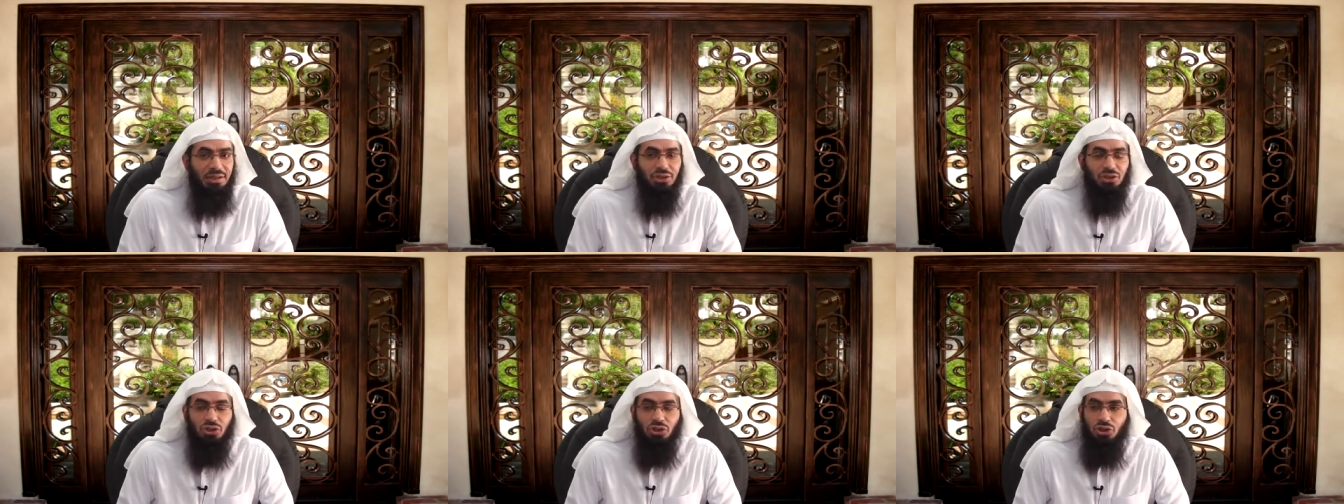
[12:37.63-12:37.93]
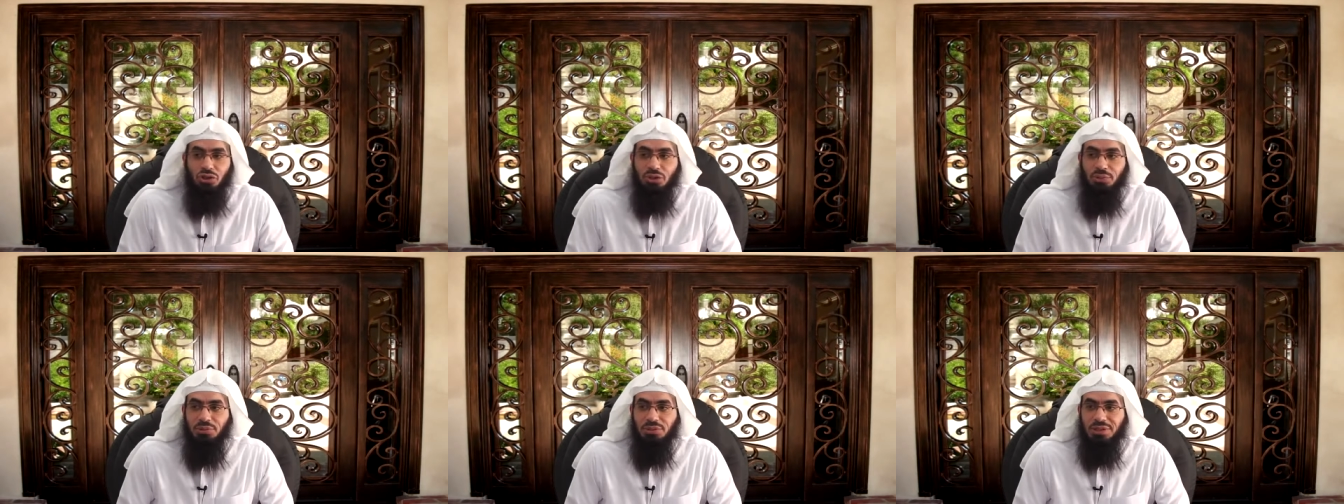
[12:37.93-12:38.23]

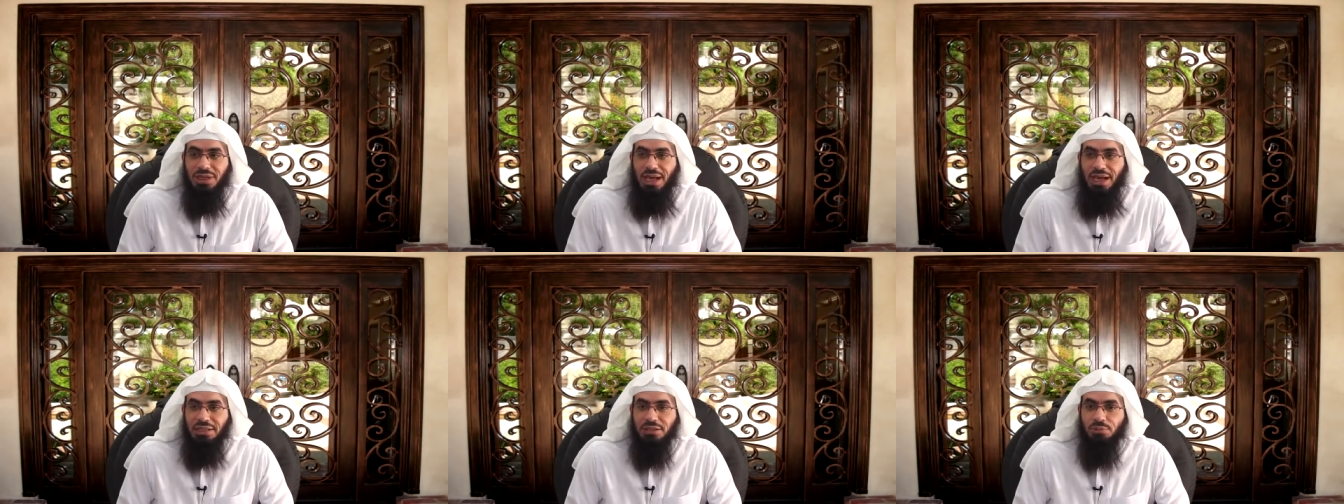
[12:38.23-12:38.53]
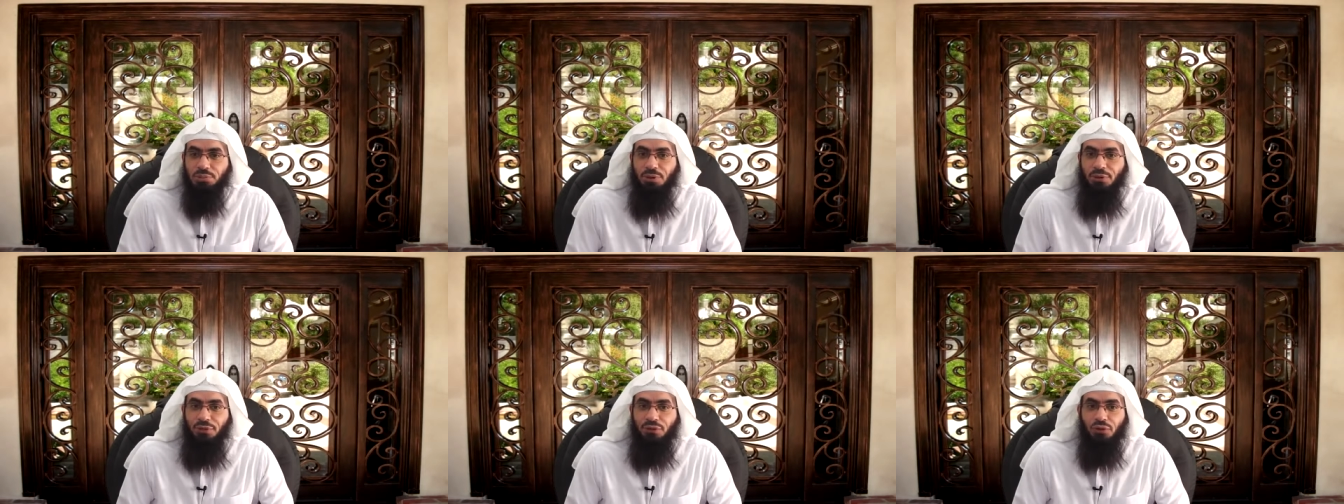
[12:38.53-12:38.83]

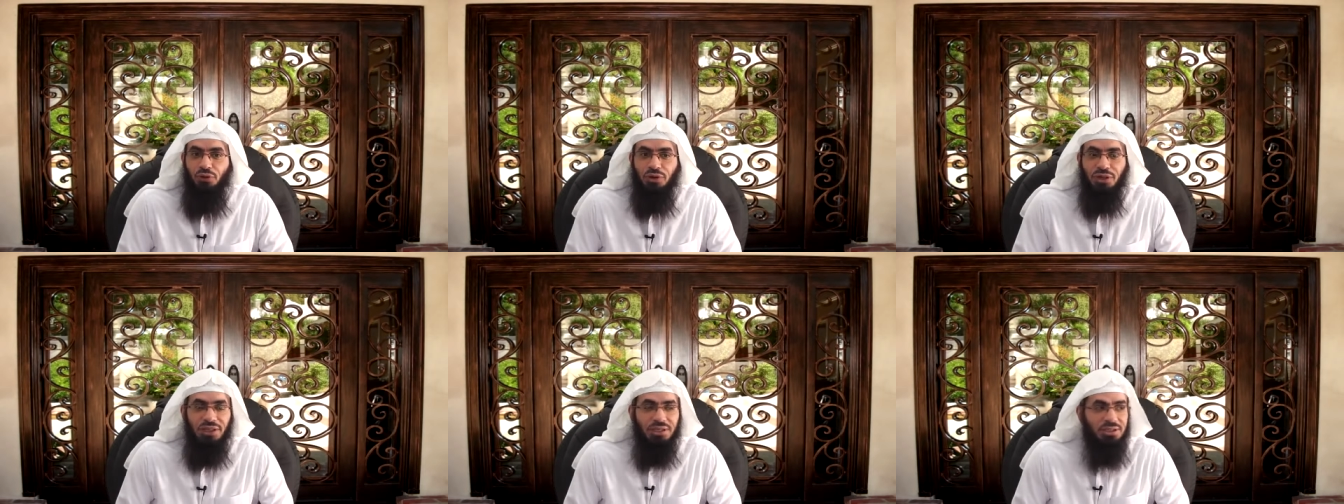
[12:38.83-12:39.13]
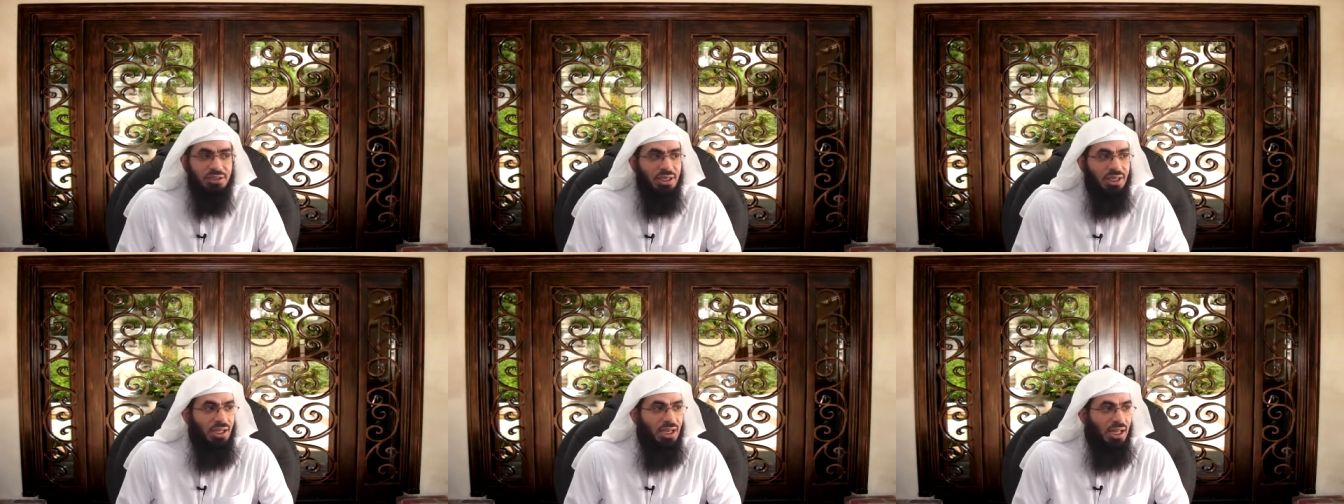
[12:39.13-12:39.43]
uncircumcised before the
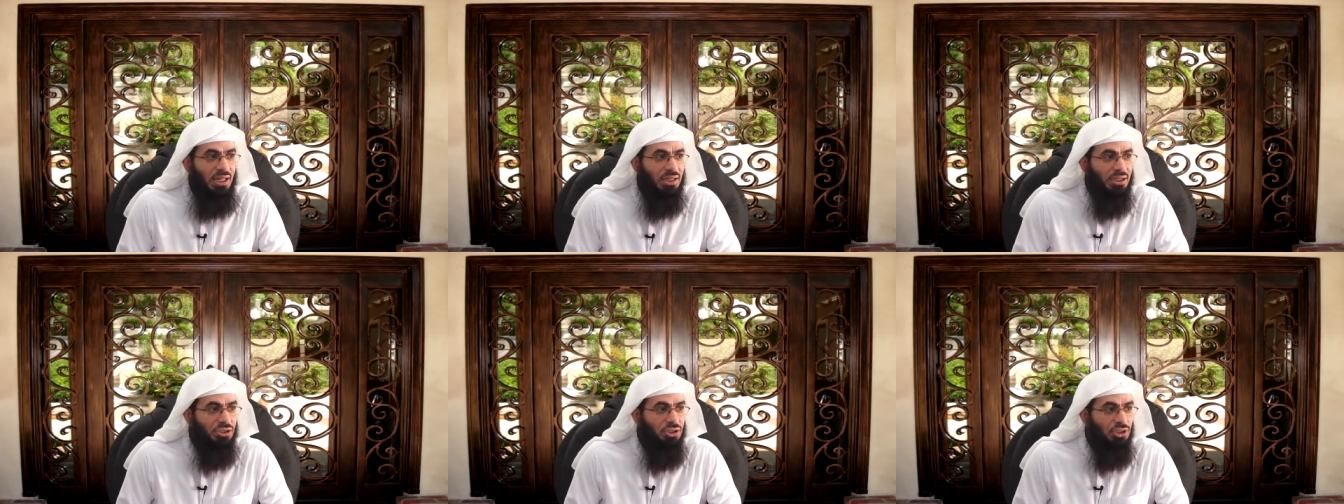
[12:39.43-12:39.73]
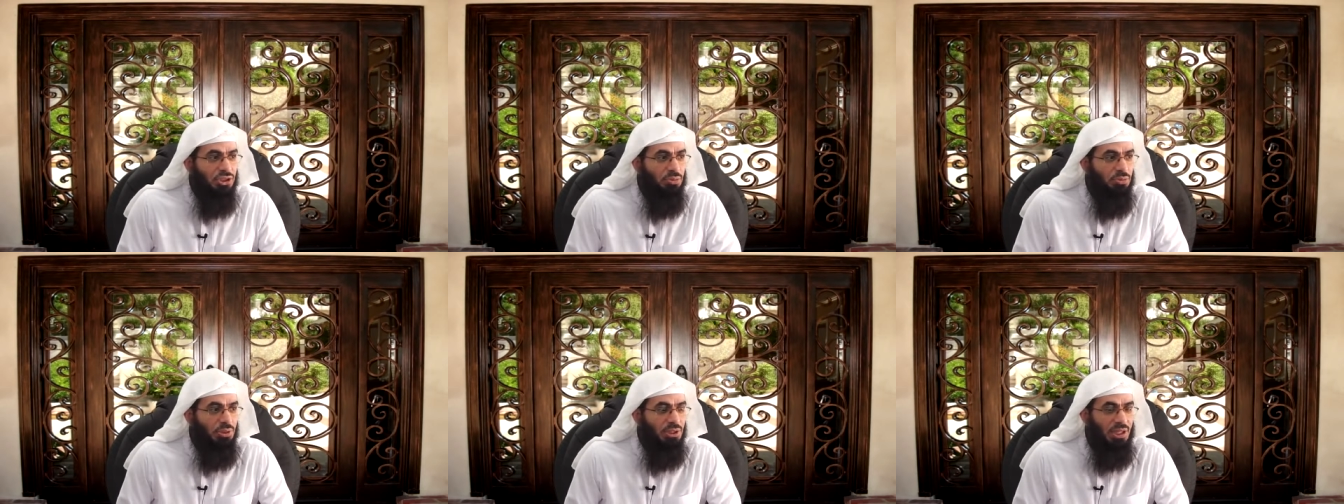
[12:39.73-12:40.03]
scale on the
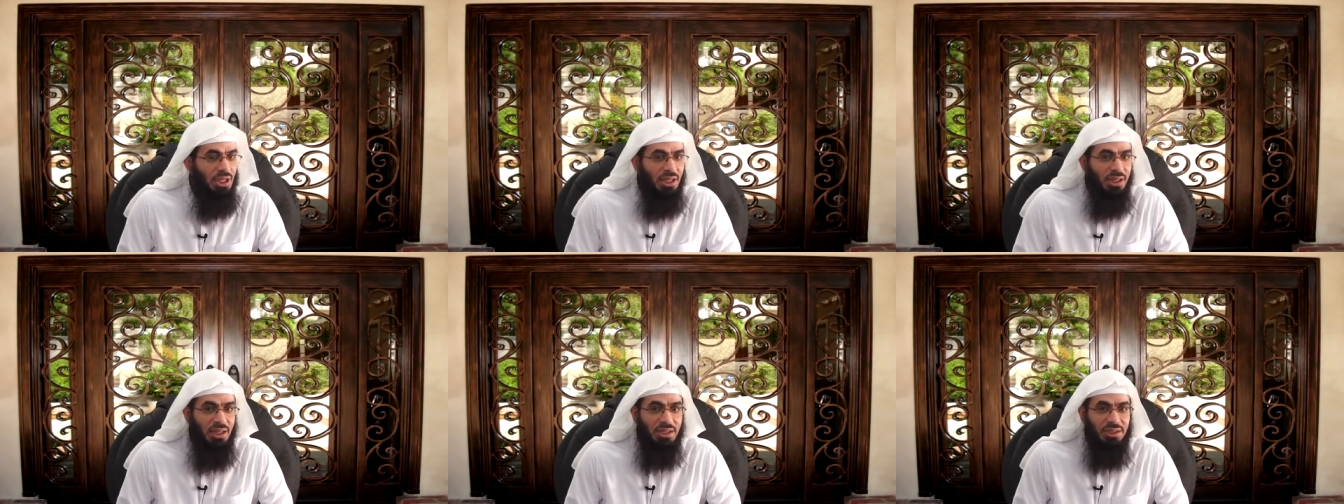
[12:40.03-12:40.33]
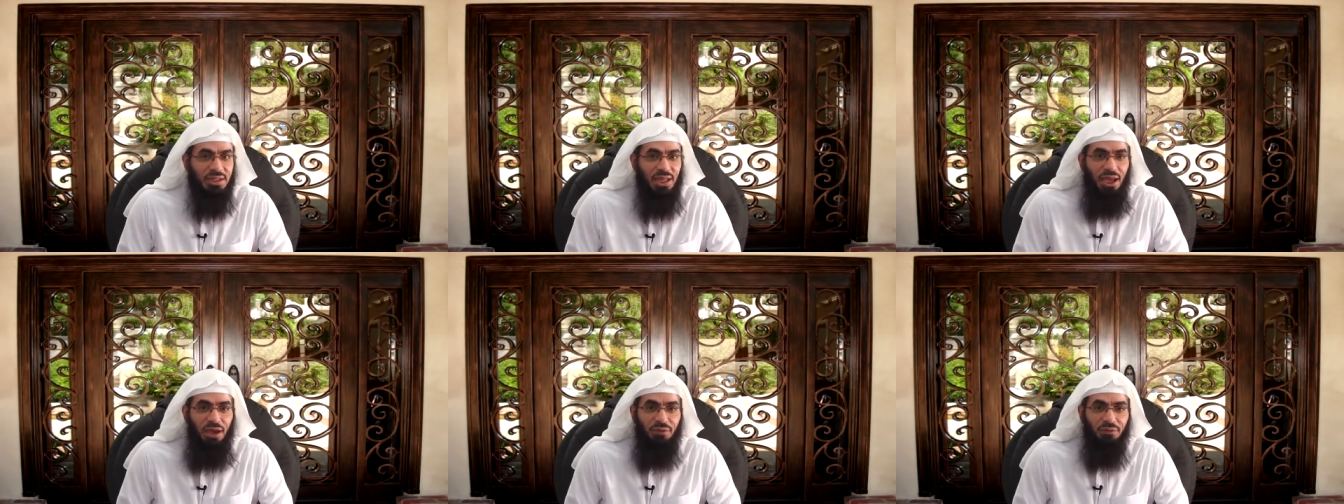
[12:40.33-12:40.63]
judgment day, the
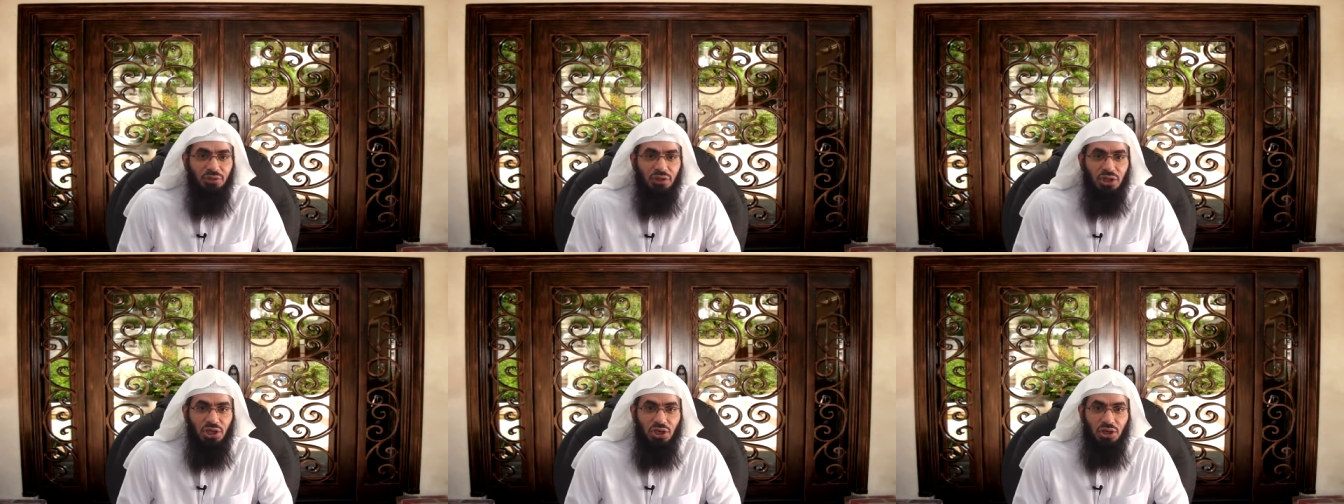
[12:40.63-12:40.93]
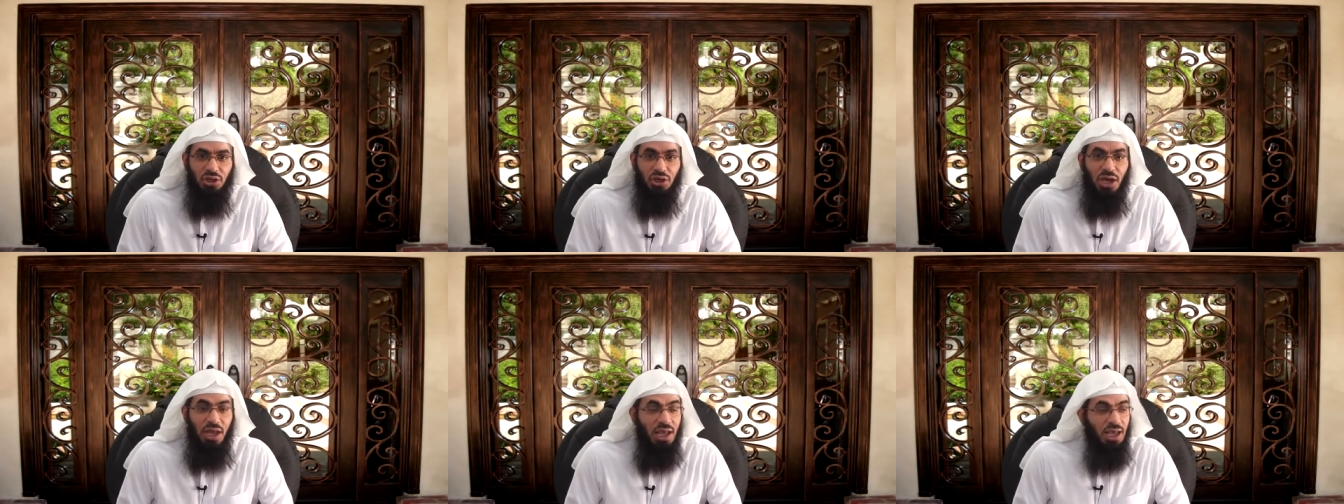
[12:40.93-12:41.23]
day of
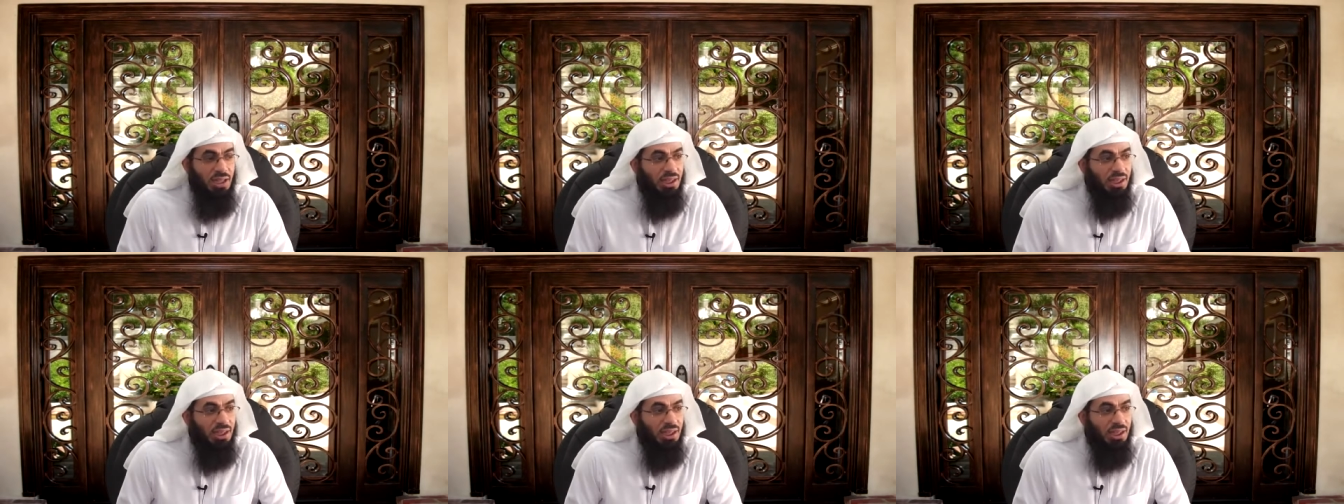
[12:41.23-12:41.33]
terror,